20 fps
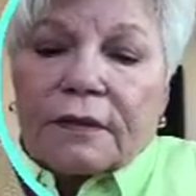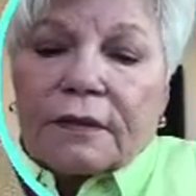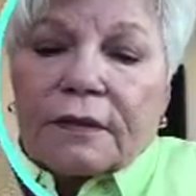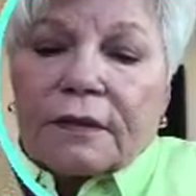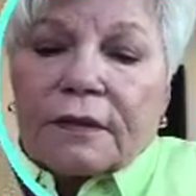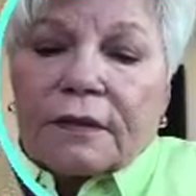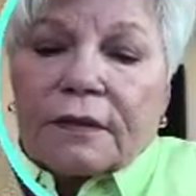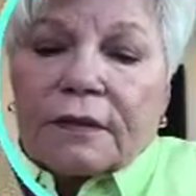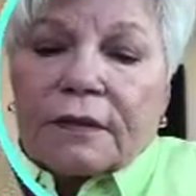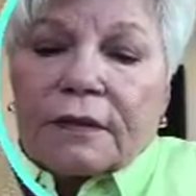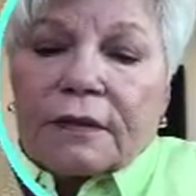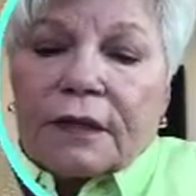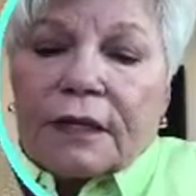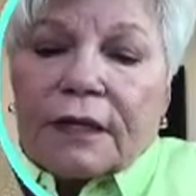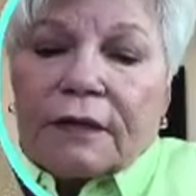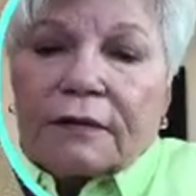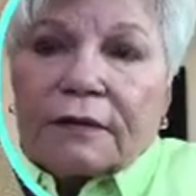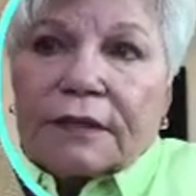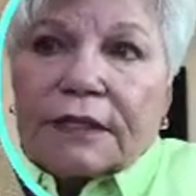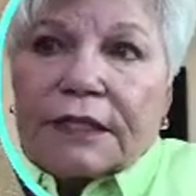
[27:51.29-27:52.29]

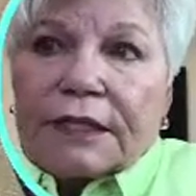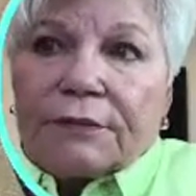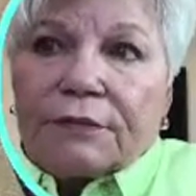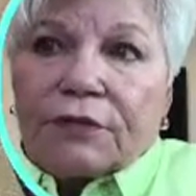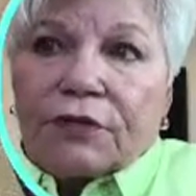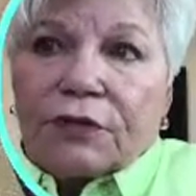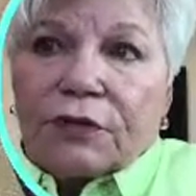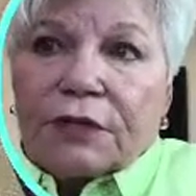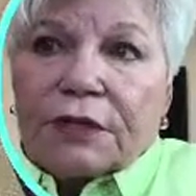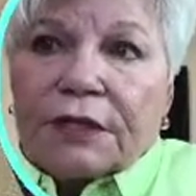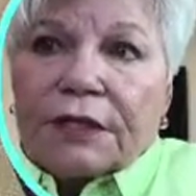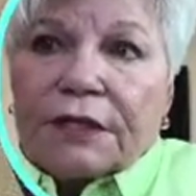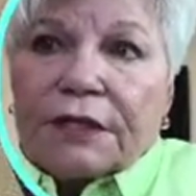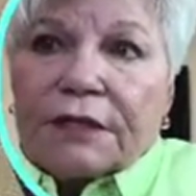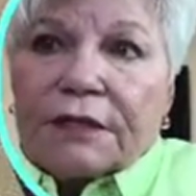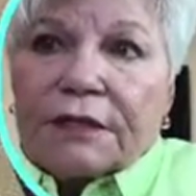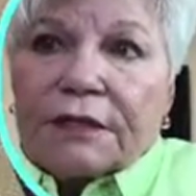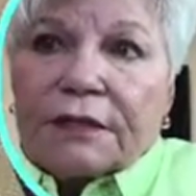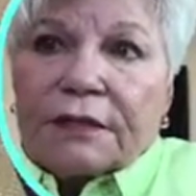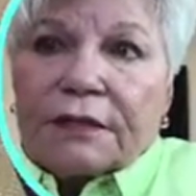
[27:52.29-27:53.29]
I'll keep turning it